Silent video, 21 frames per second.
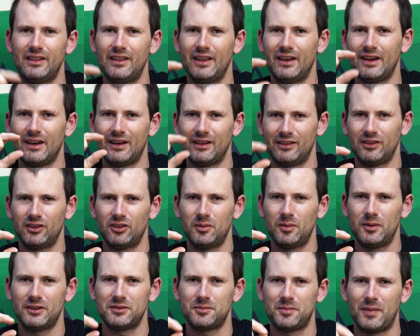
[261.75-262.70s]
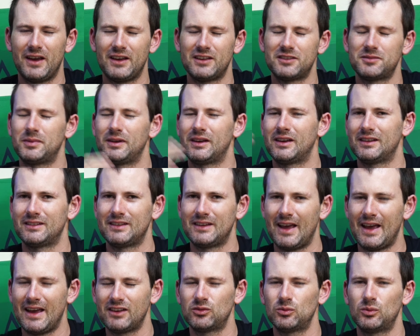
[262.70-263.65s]
They need a little bit of space because
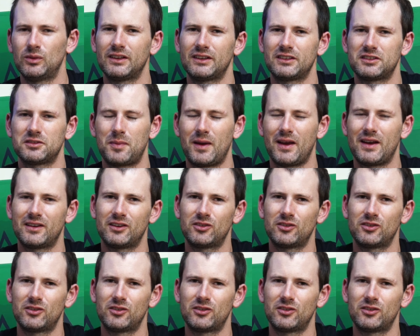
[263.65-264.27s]
the eggs will expand